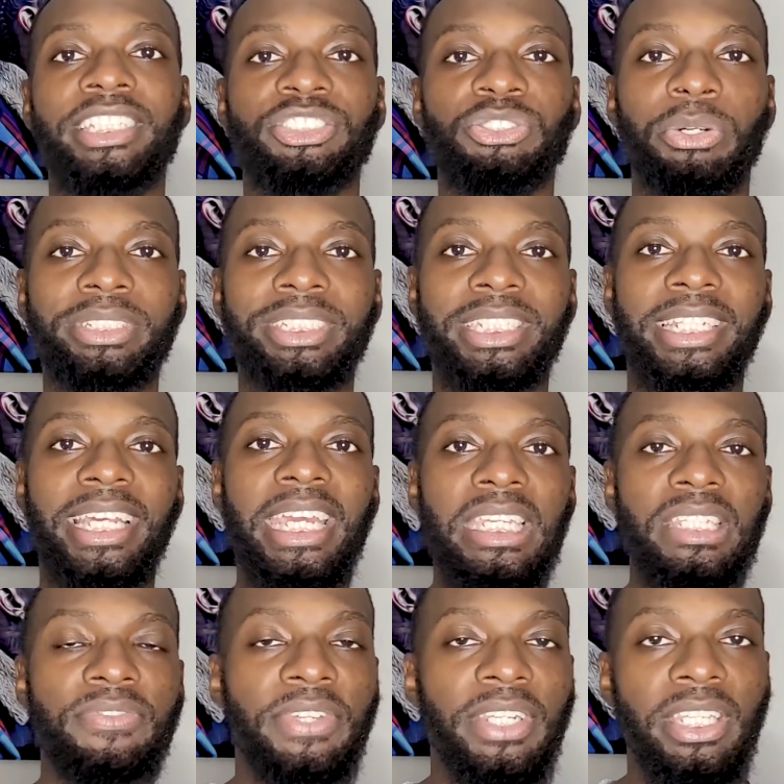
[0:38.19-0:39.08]
So in
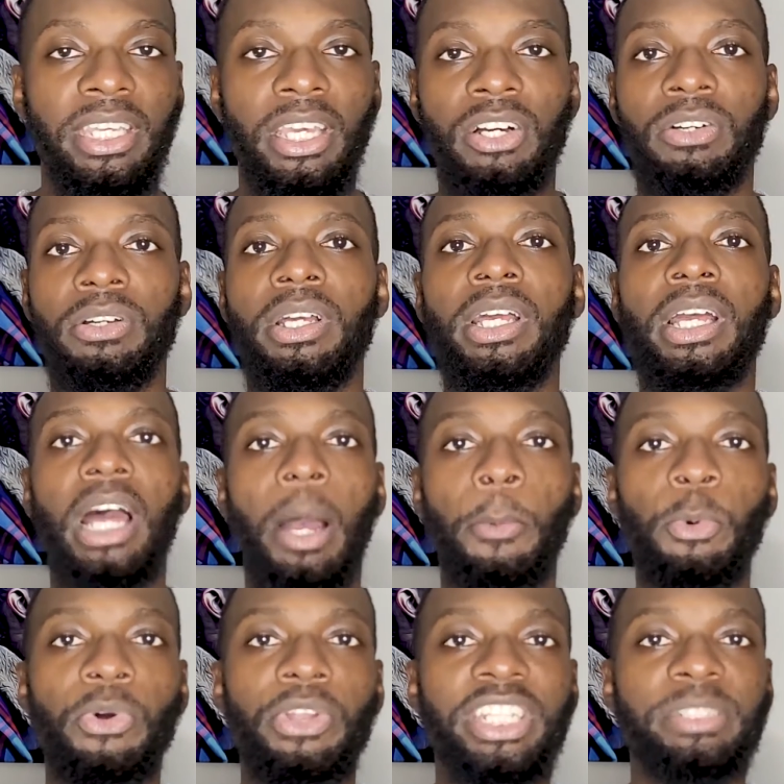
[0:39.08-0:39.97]
today's video,
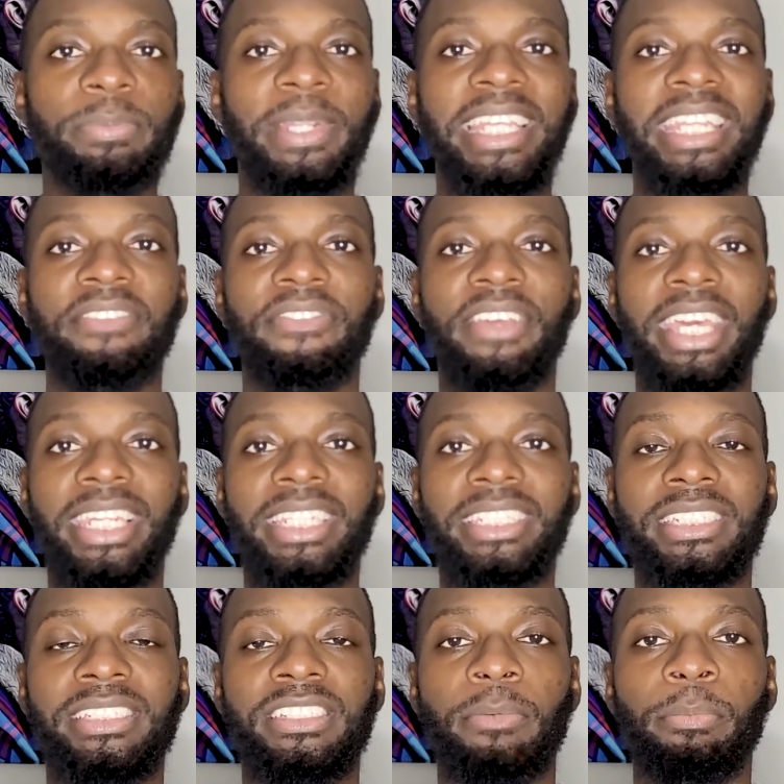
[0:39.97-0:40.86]
I'm going to explain the
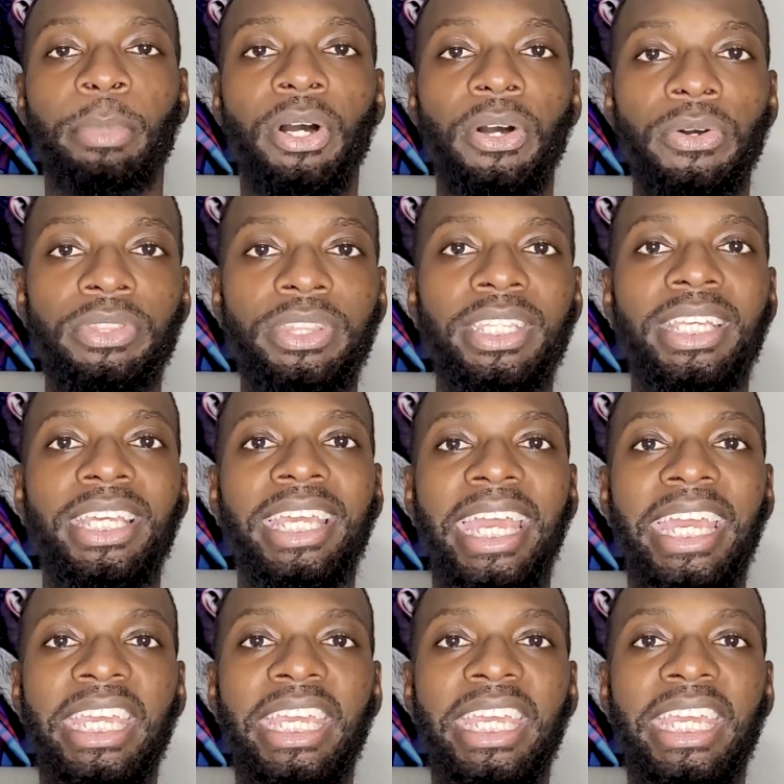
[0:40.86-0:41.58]
advantages of both